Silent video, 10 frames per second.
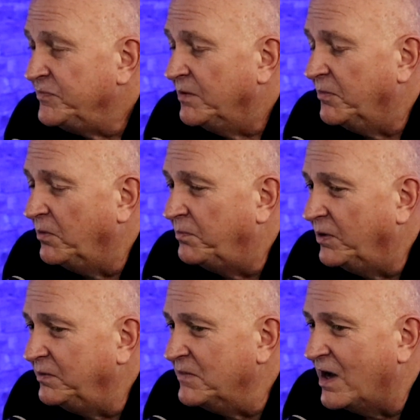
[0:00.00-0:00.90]

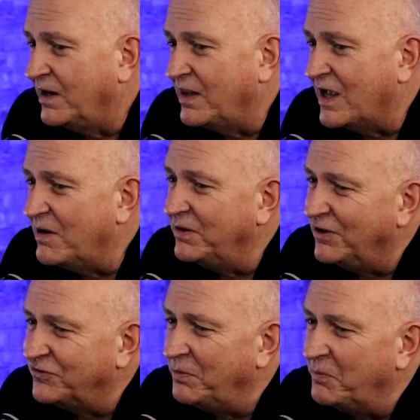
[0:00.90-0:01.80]
But not allowing
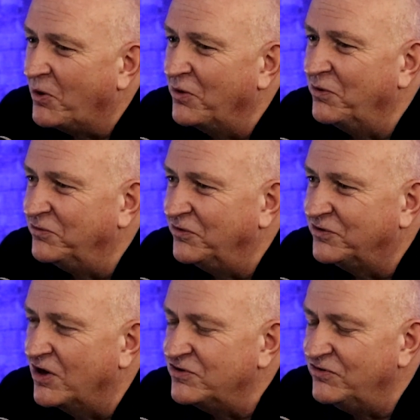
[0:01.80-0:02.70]
us to be part of those
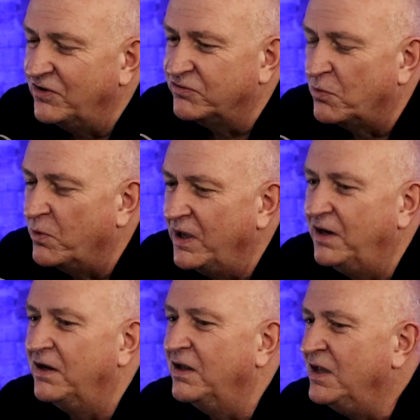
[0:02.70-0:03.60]
discussions has
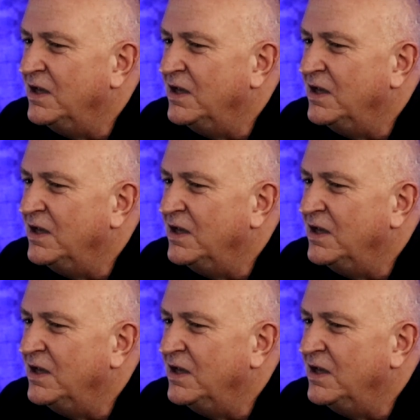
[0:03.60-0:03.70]
created